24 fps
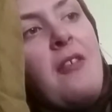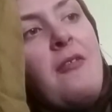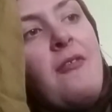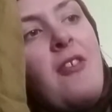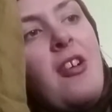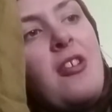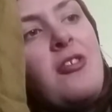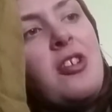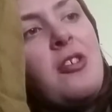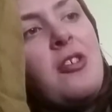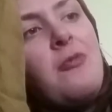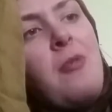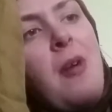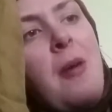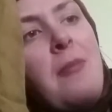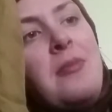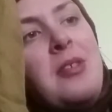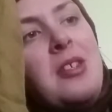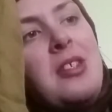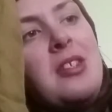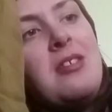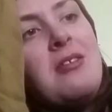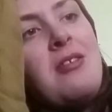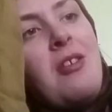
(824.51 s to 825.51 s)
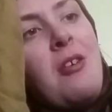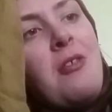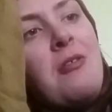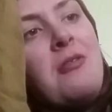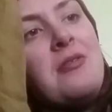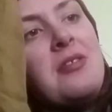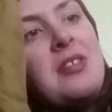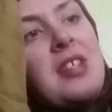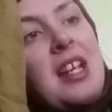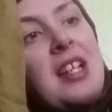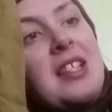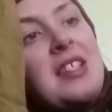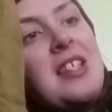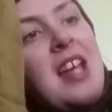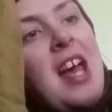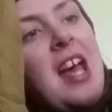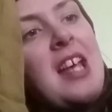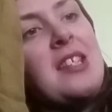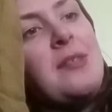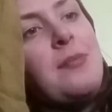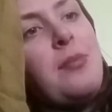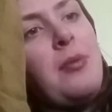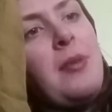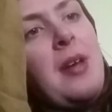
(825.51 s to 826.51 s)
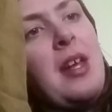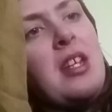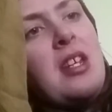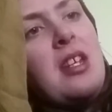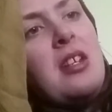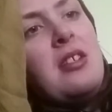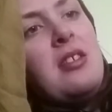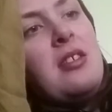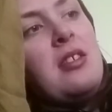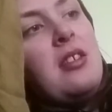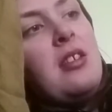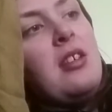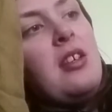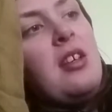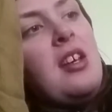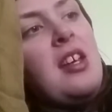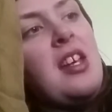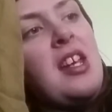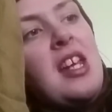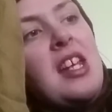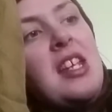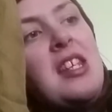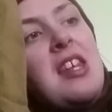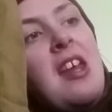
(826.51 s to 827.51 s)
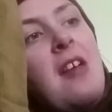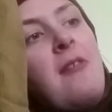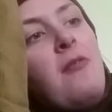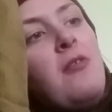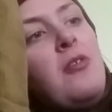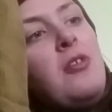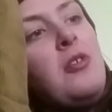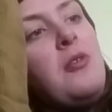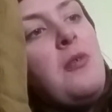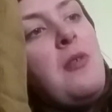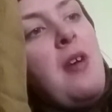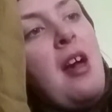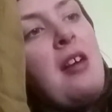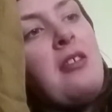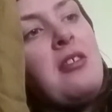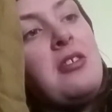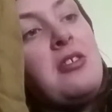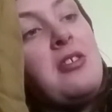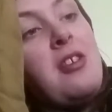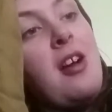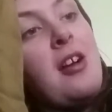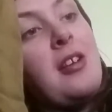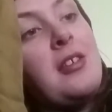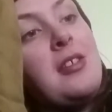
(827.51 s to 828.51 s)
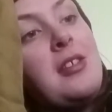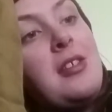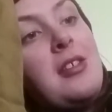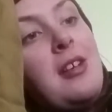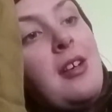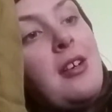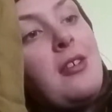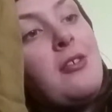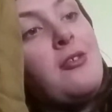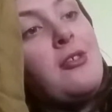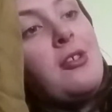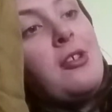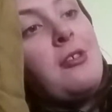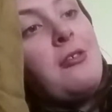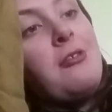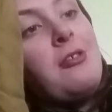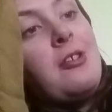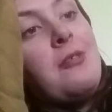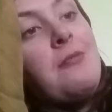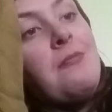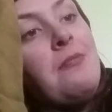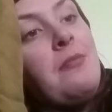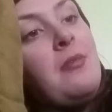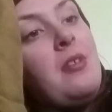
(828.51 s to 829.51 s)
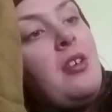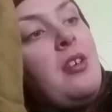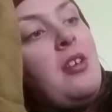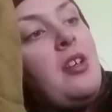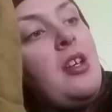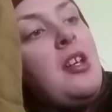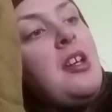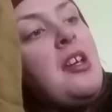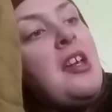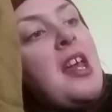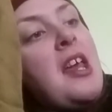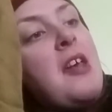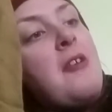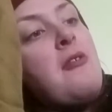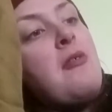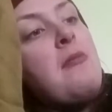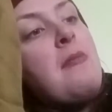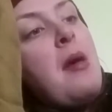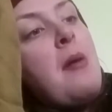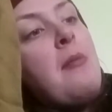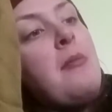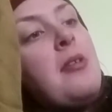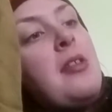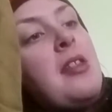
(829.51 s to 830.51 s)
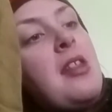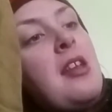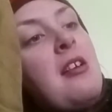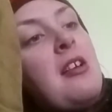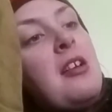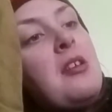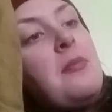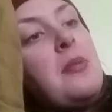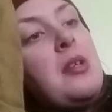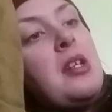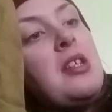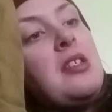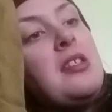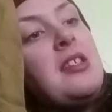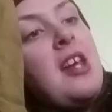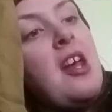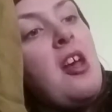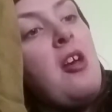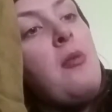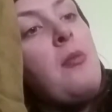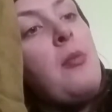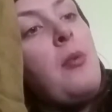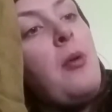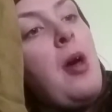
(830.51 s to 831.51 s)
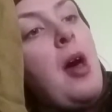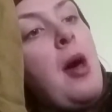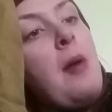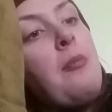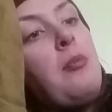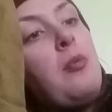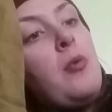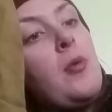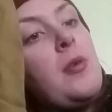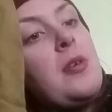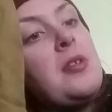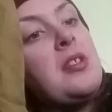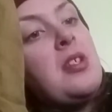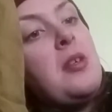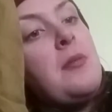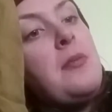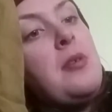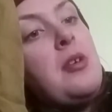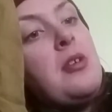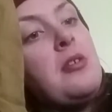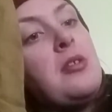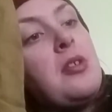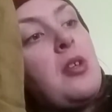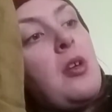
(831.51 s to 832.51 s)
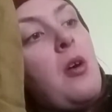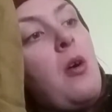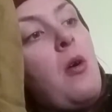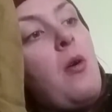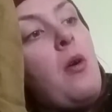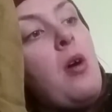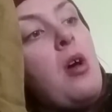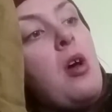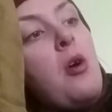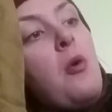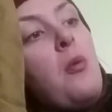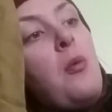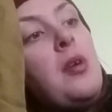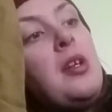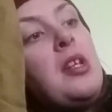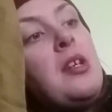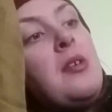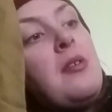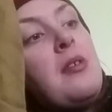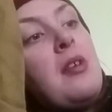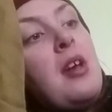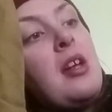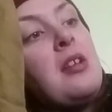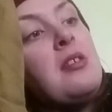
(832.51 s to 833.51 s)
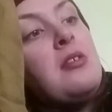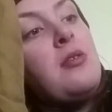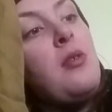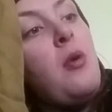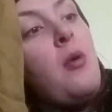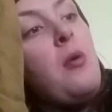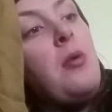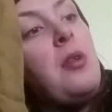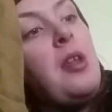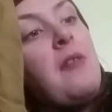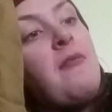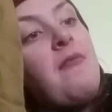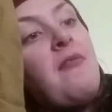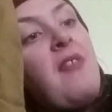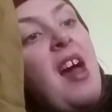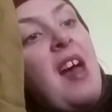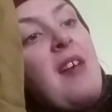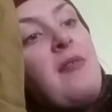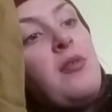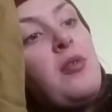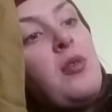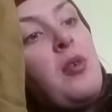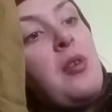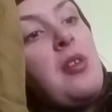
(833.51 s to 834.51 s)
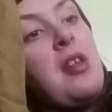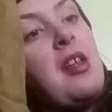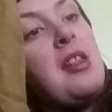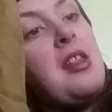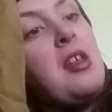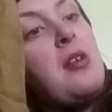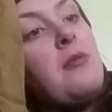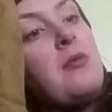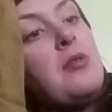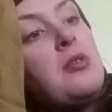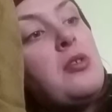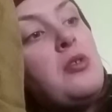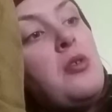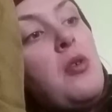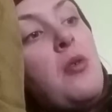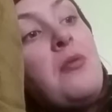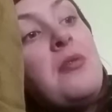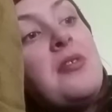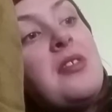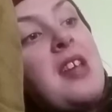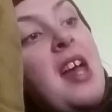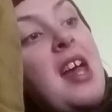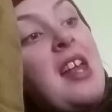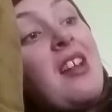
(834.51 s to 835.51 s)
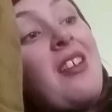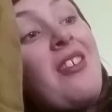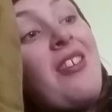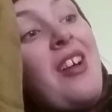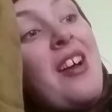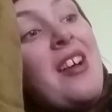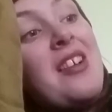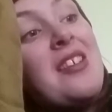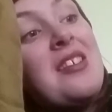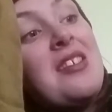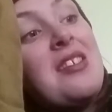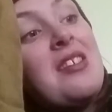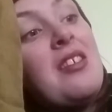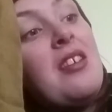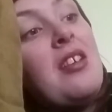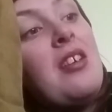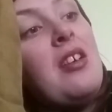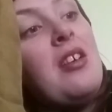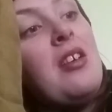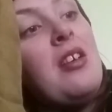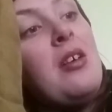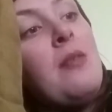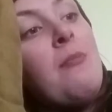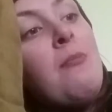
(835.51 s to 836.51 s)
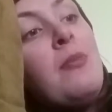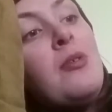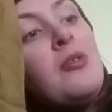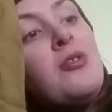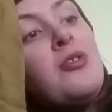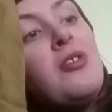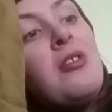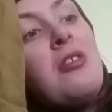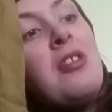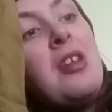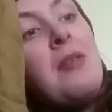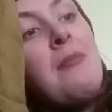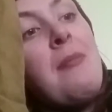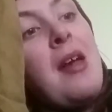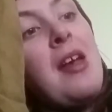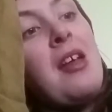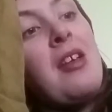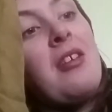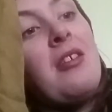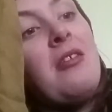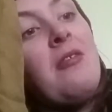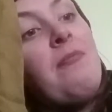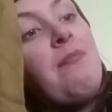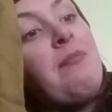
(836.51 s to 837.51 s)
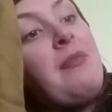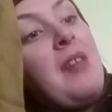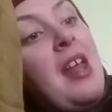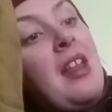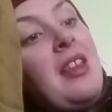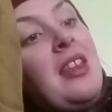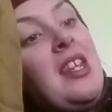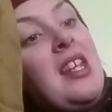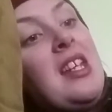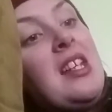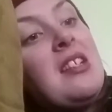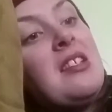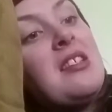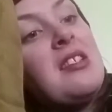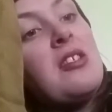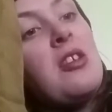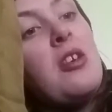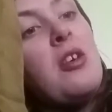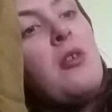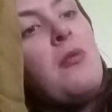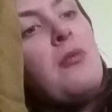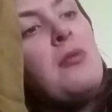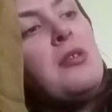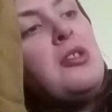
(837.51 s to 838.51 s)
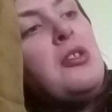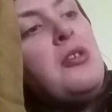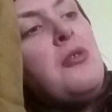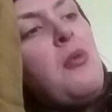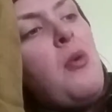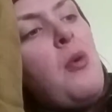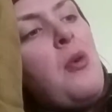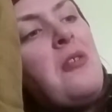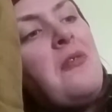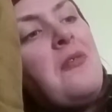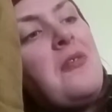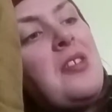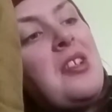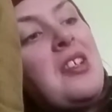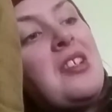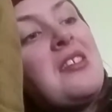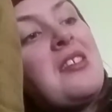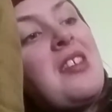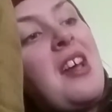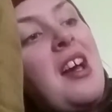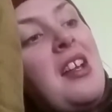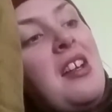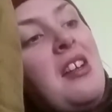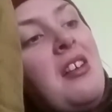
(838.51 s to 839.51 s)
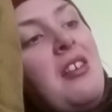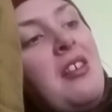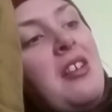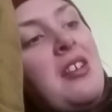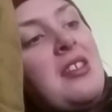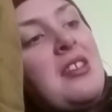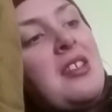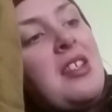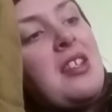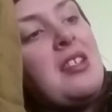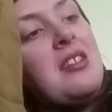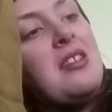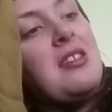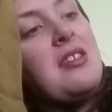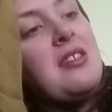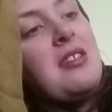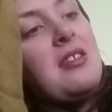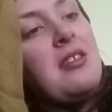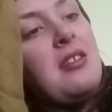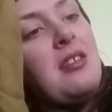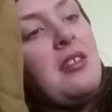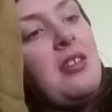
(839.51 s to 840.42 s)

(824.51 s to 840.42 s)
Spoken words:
Frederick rubbed his nose, exasperated. He never knew how to talk to young children. He remembered there had been a terrible uproar some years ago when he had told a 5-year-old that there was no Santa Claus. But surely Michael, at least, was too old for this kind of nonsense.